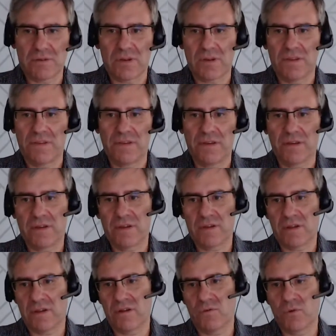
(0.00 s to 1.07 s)
I think
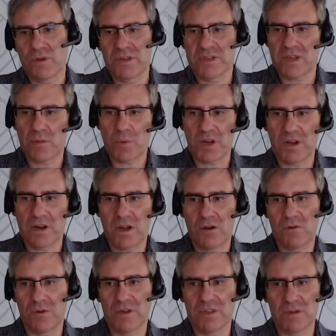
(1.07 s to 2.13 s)
what is happening
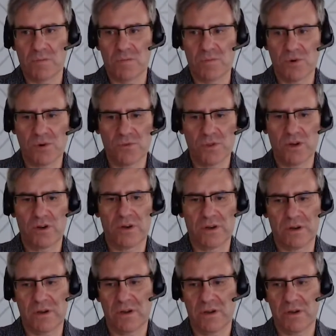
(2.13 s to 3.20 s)
now as a
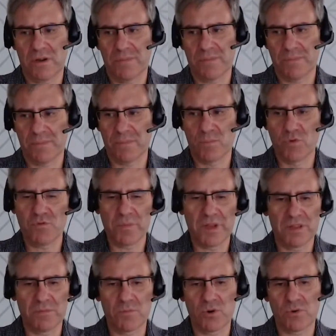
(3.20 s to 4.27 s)
broader
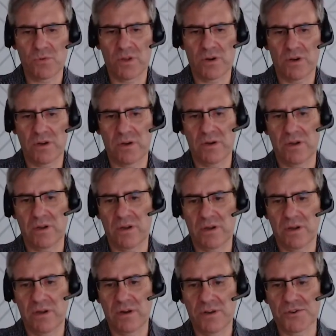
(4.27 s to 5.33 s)
movement, broader
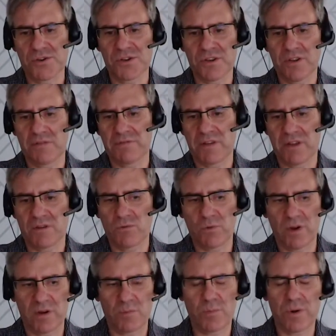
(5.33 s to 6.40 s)
initiative that
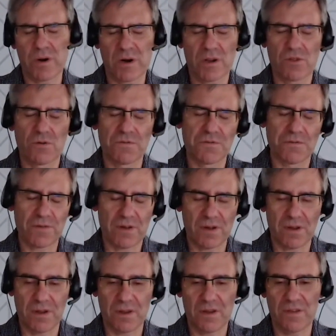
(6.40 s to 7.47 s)
we are part of,
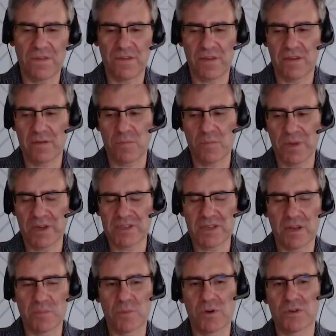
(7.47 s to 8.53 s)
I think makes
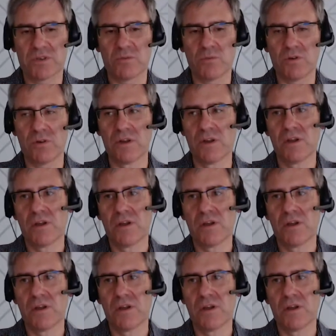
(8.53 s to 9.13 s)
that possible.